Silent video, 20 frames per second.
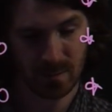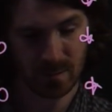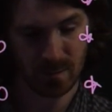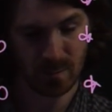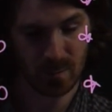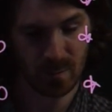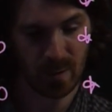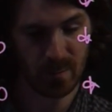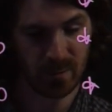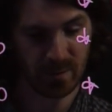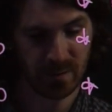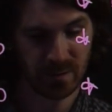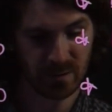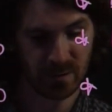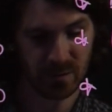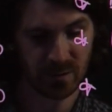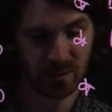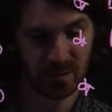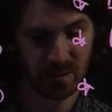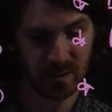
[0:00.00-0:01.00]
remember this is
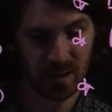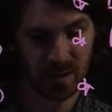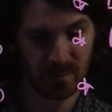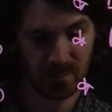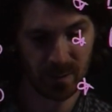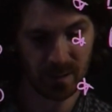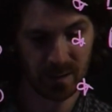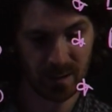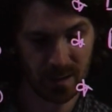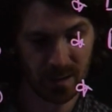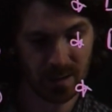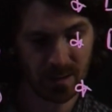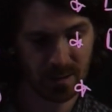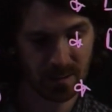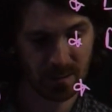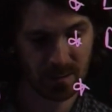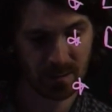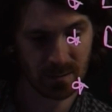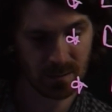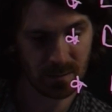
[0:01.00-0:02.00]
just df by
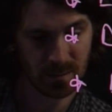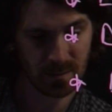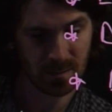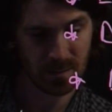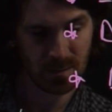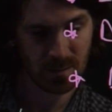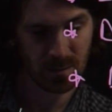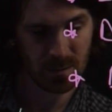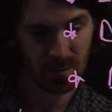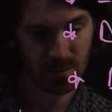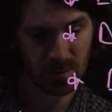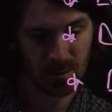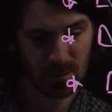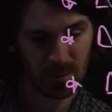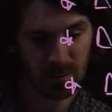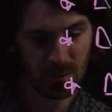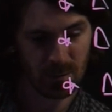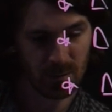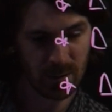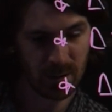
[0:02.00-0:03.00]
dx.
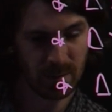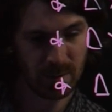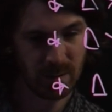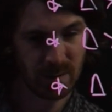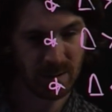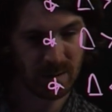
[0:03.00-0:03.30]
Okay, this